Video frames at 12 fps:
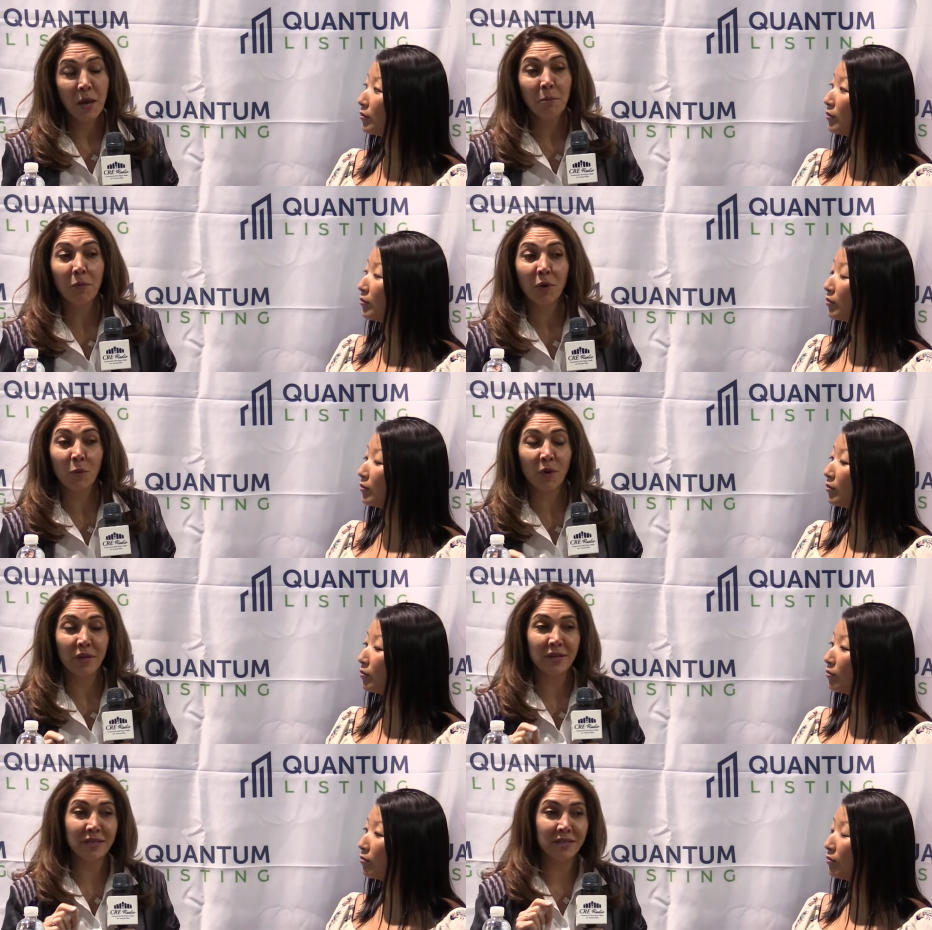Speaker 1: but
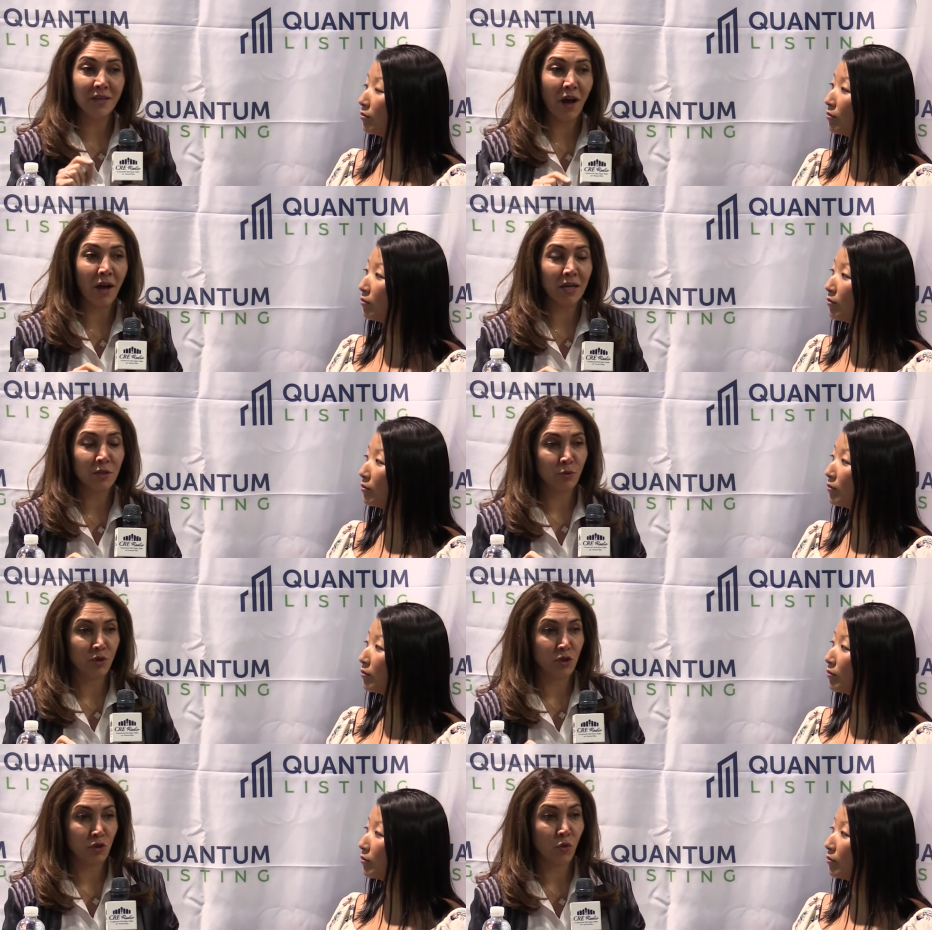what it does,
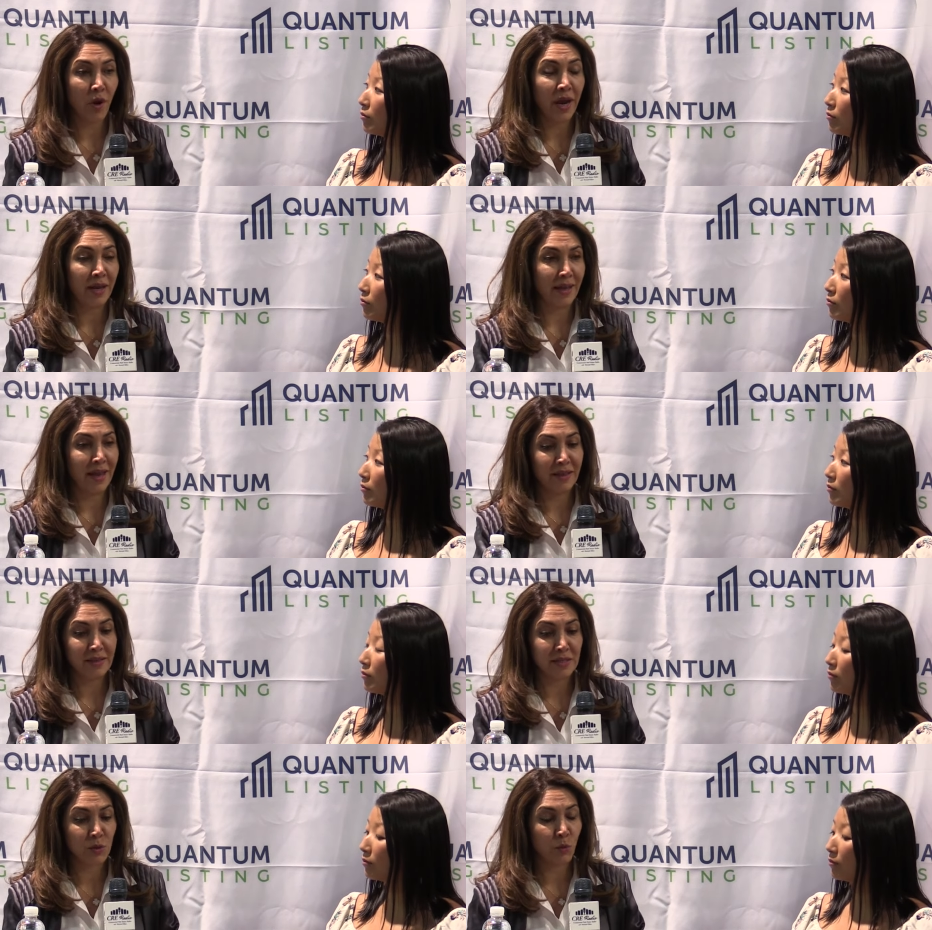which is great, and
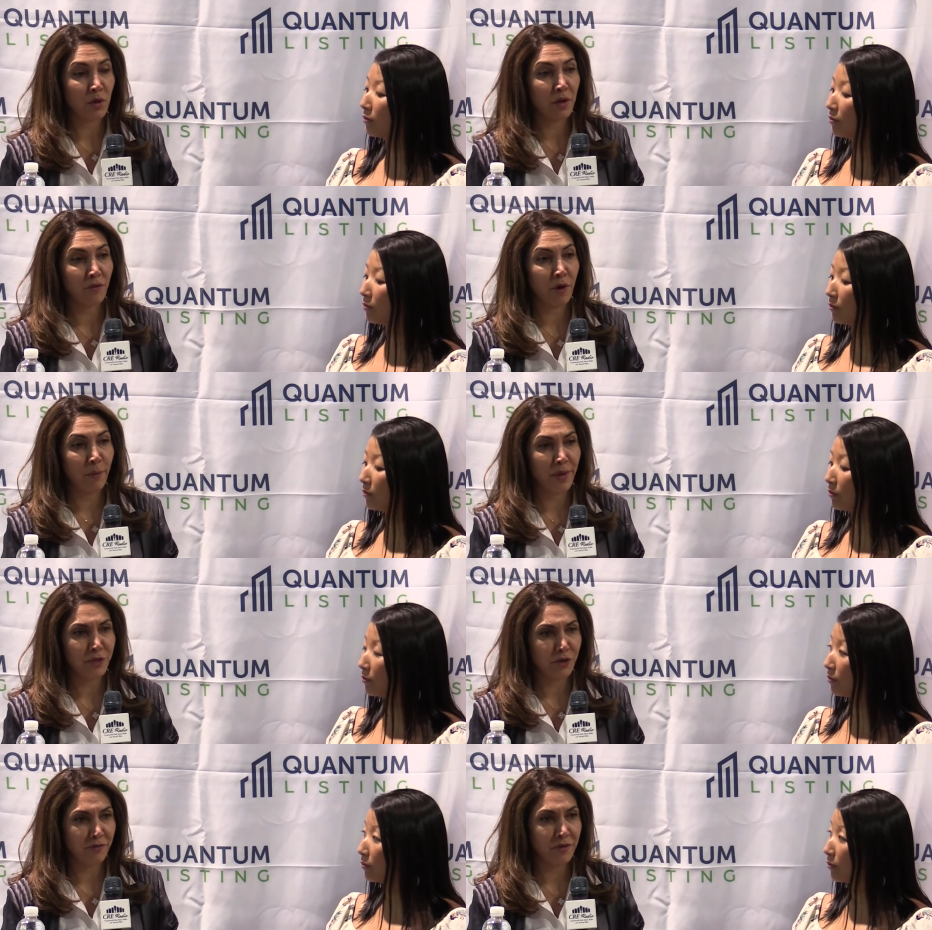this is one of our
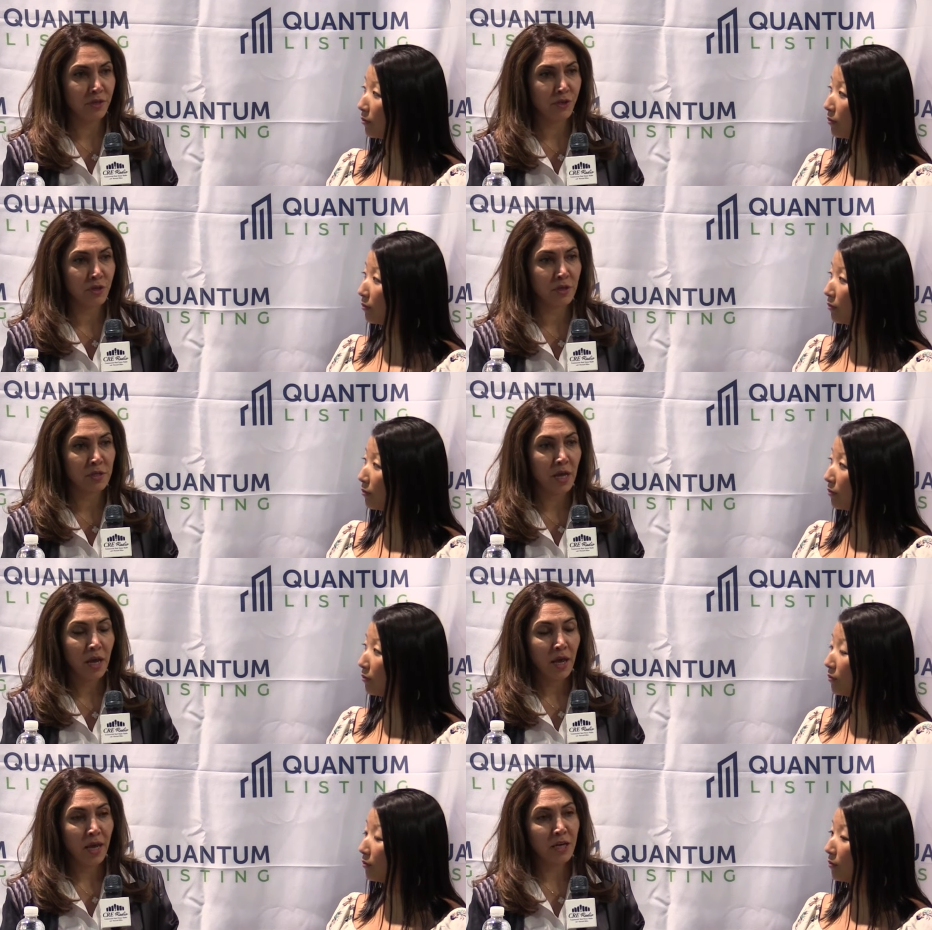major features,
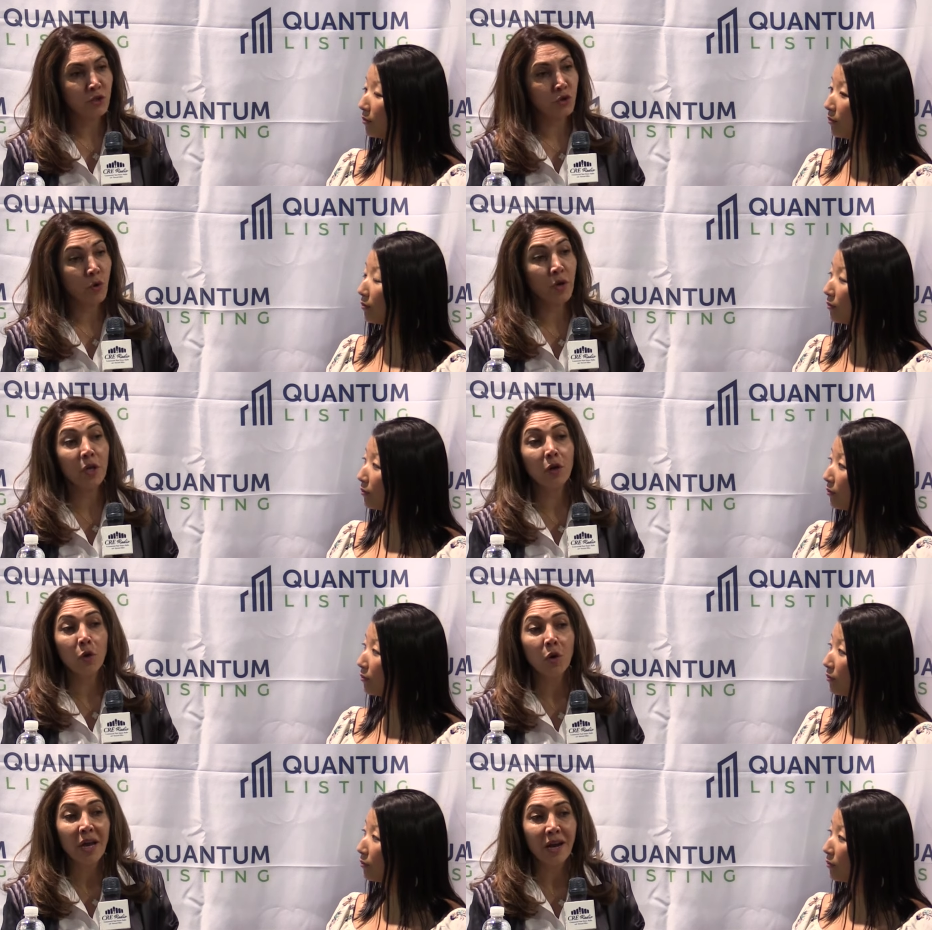it's showing you
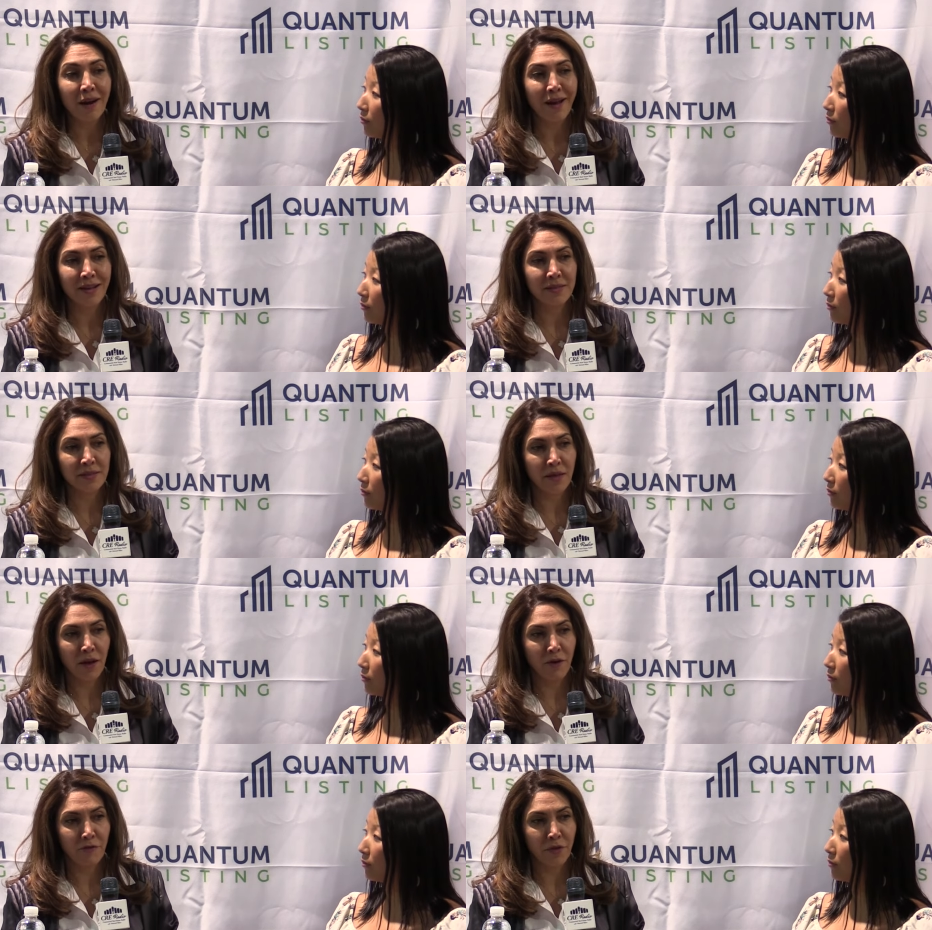lookalikes
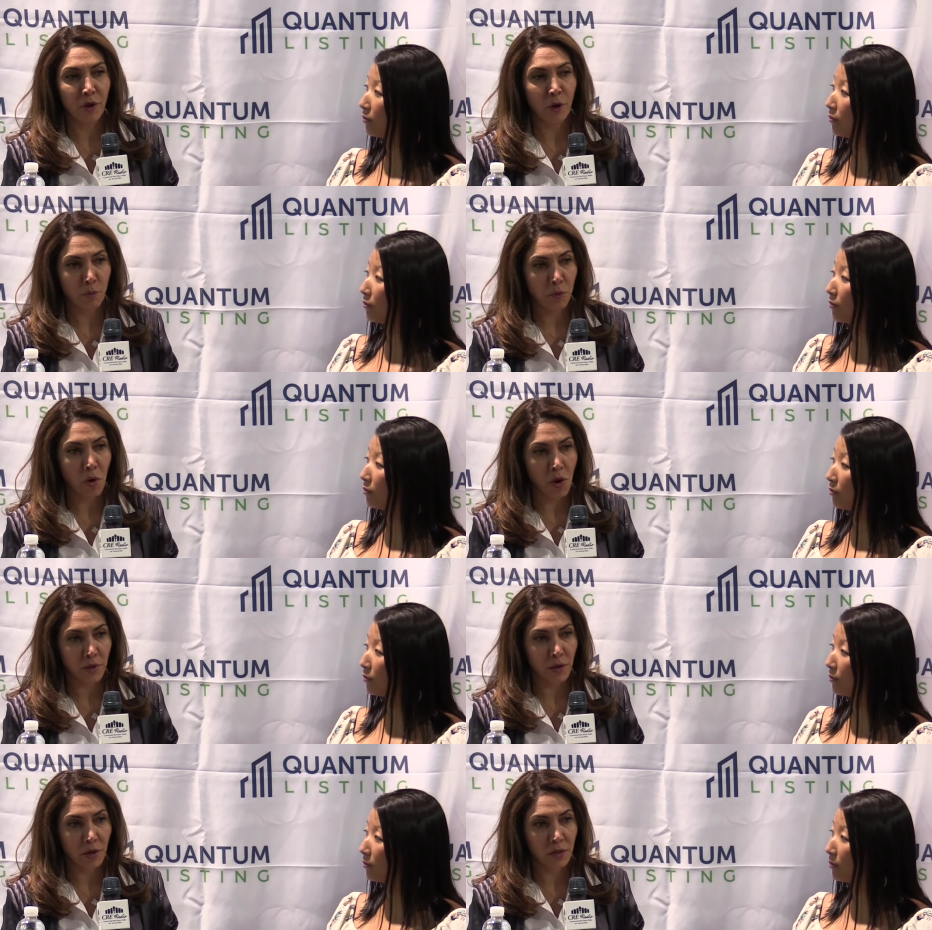of the
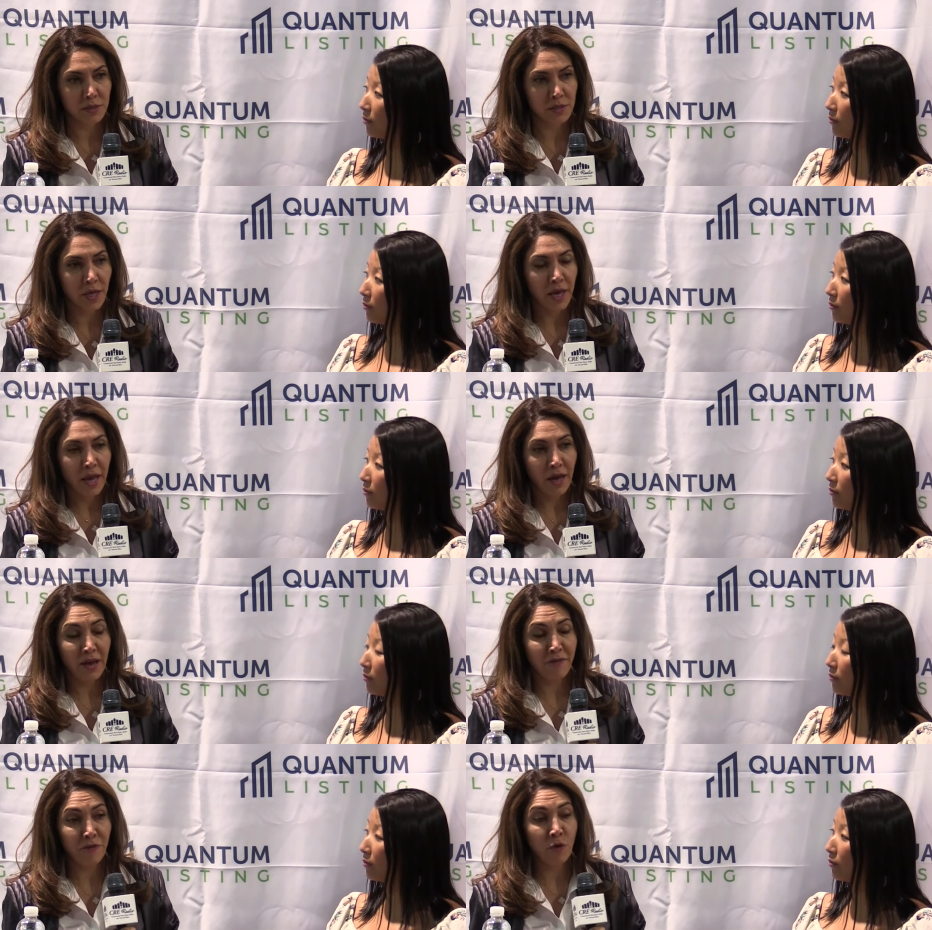products.
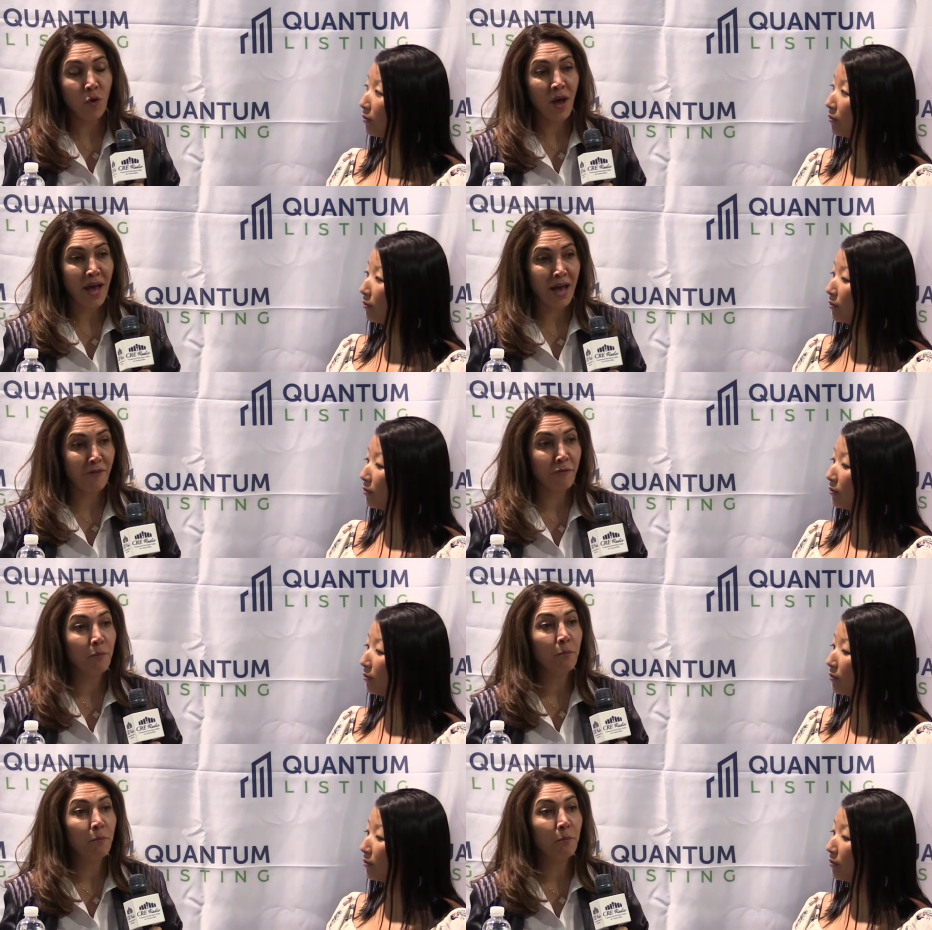If you have